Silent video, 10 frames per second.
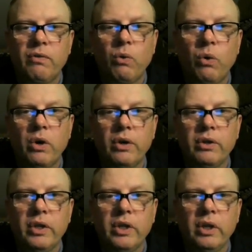for
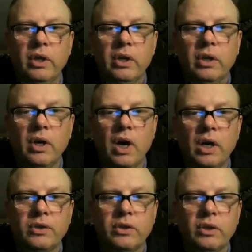the
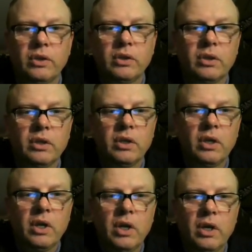oxygen.
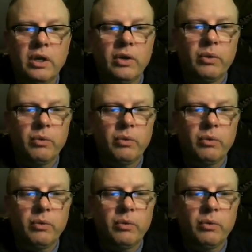Now the